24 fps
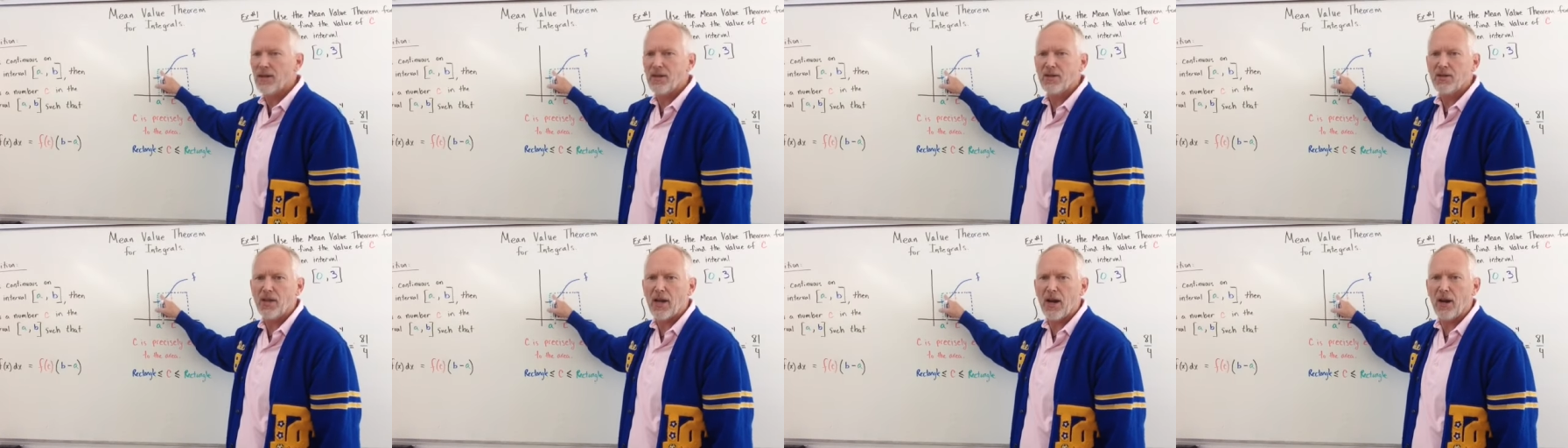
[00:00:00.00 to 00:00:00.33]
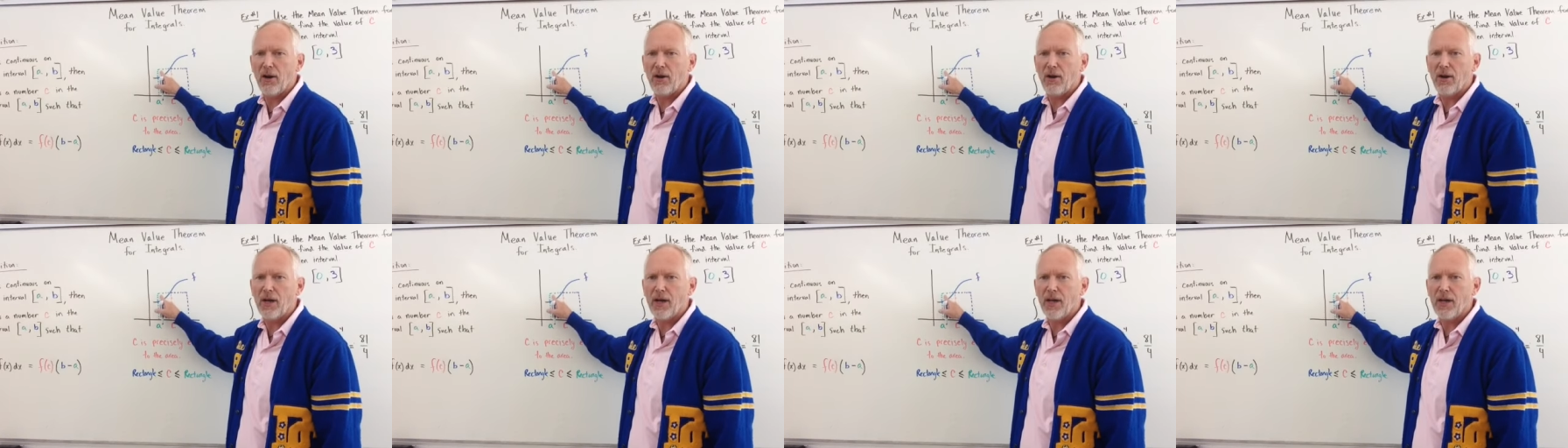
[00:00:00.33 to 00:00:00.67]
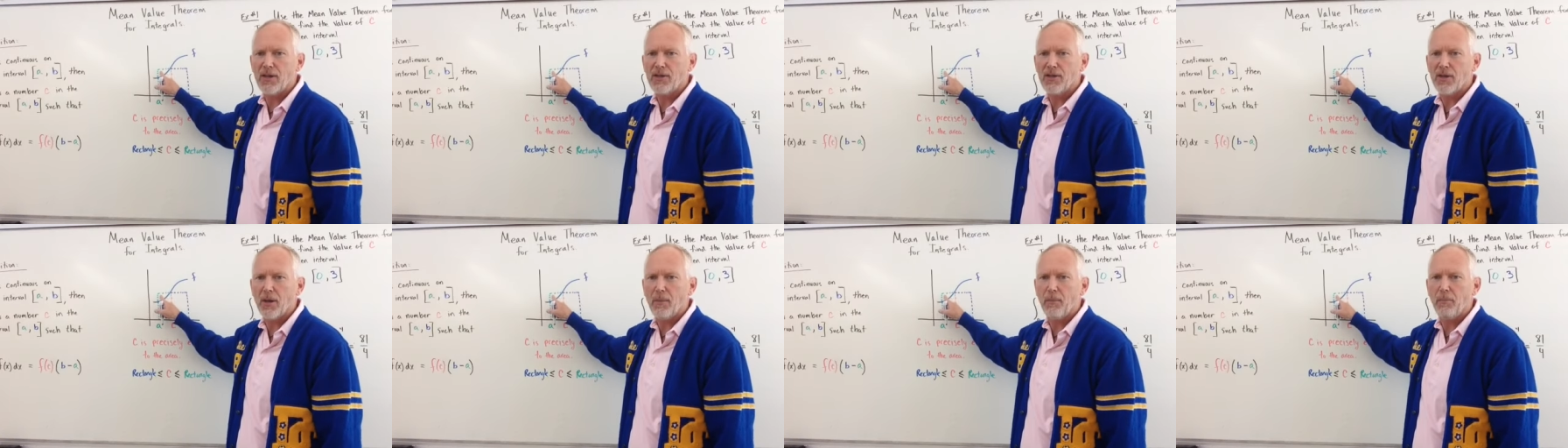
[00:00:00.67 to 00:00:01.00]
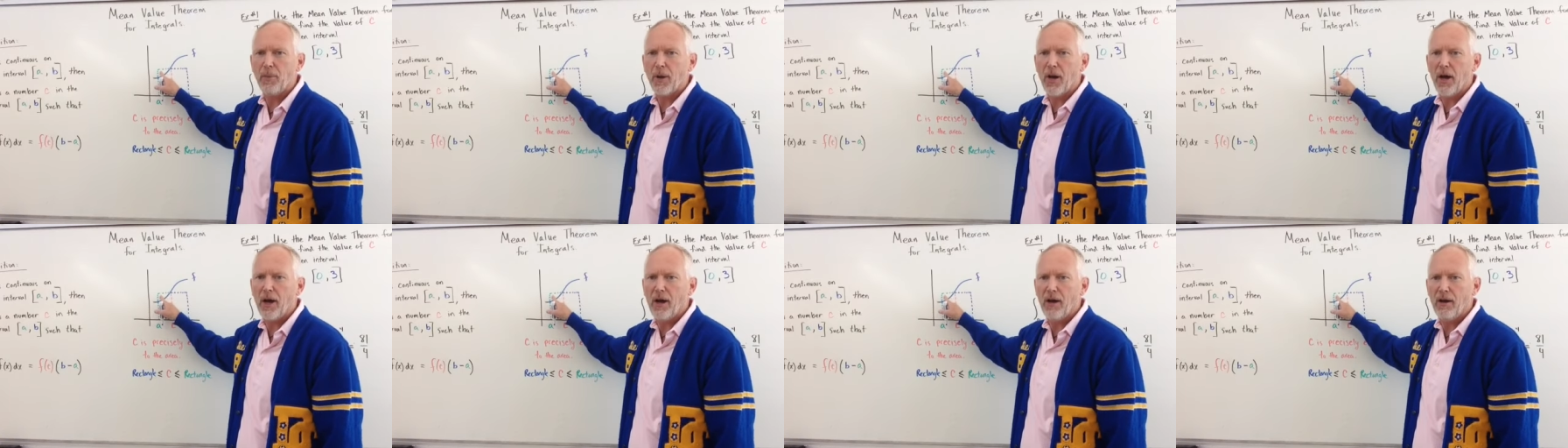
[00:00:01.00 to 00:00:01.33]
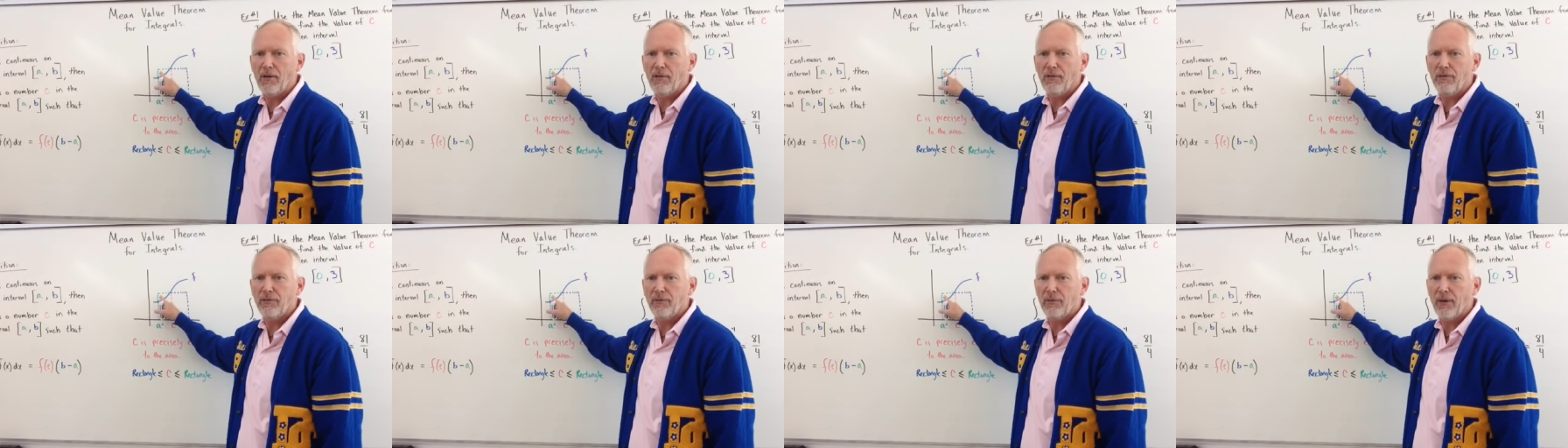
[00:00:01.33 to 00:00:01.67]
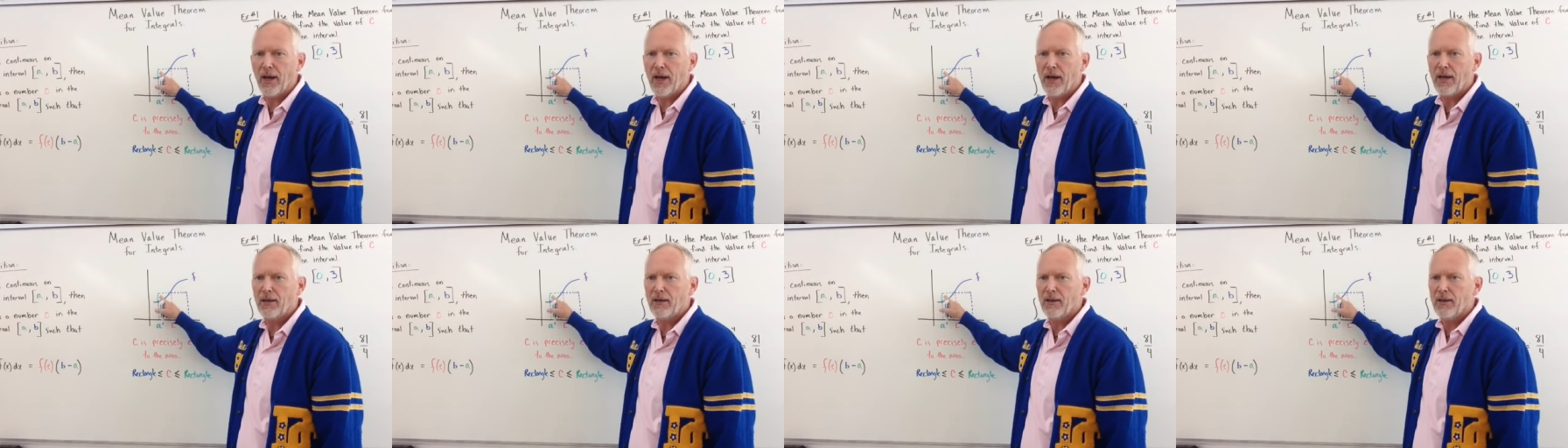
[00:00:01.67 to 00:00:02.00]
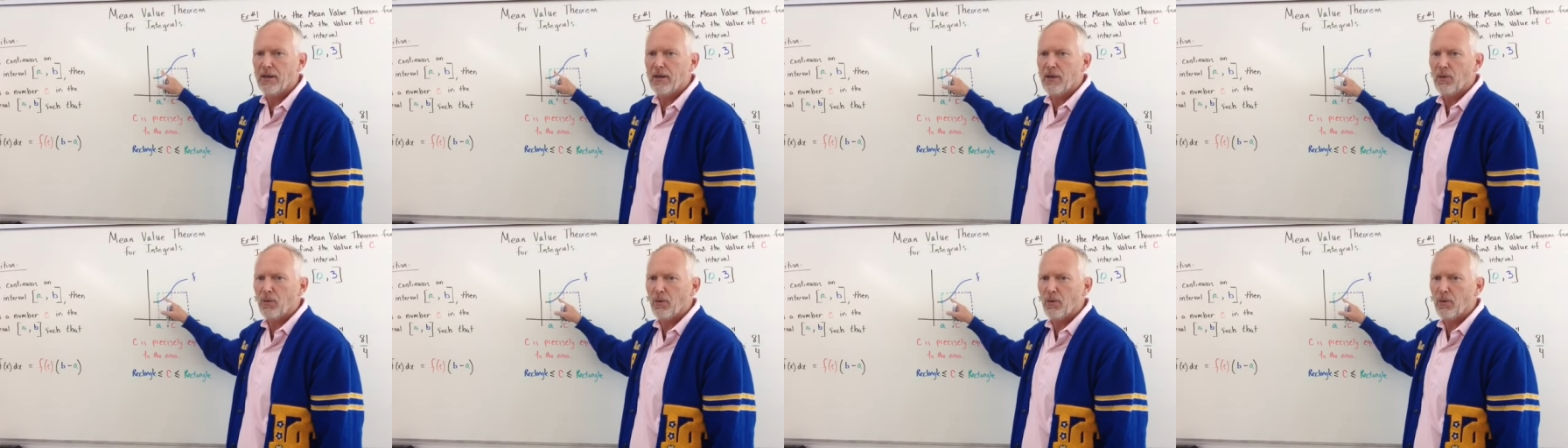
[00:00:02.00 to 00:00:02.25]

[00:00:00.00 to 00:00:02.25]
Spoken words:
this area is above, right?